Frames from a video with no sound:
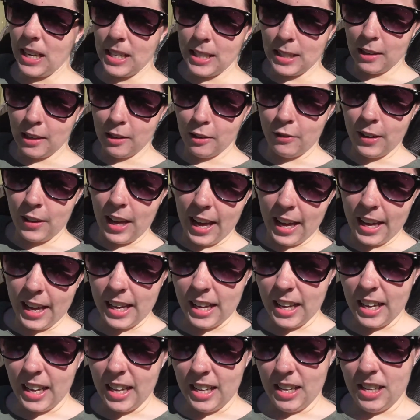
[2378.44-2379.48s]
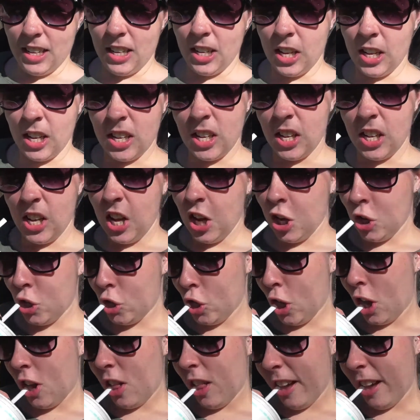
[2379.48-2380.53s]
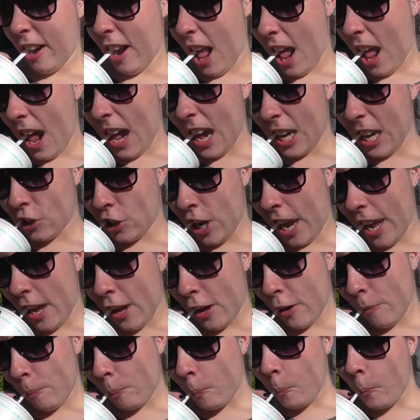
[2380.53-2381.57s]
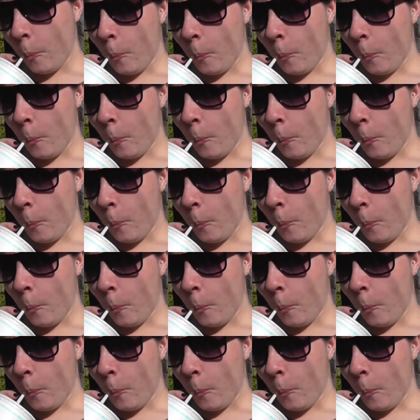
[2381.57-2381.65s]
myself a chocolate shake